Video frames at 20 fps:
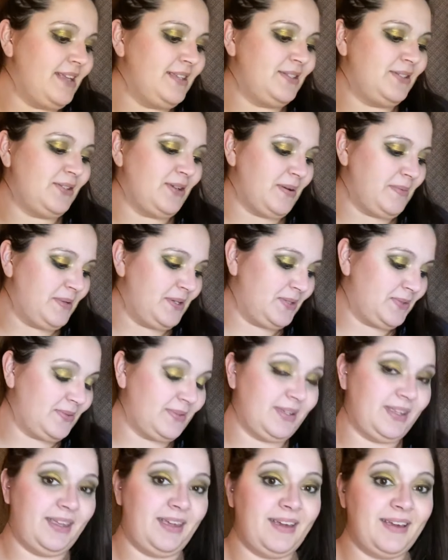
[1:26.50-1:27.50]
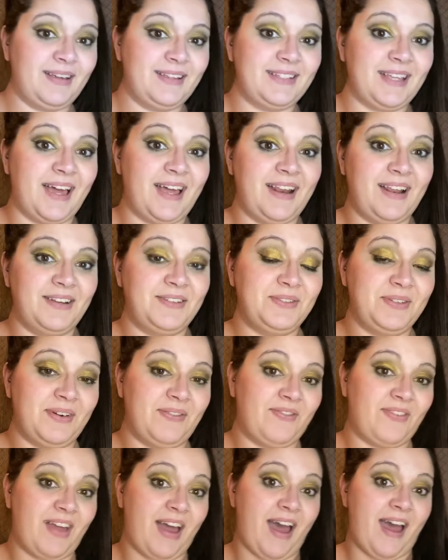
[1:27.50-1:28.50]
I'm just really excited to
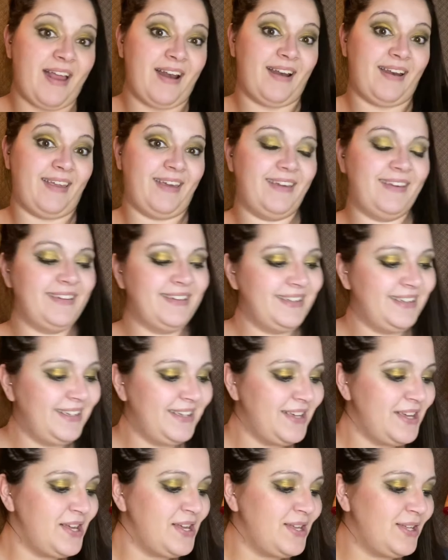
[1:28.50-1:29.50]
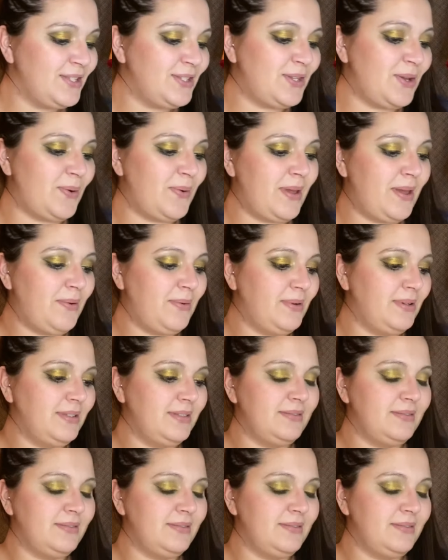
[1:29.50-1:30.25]
have gotten it. So we will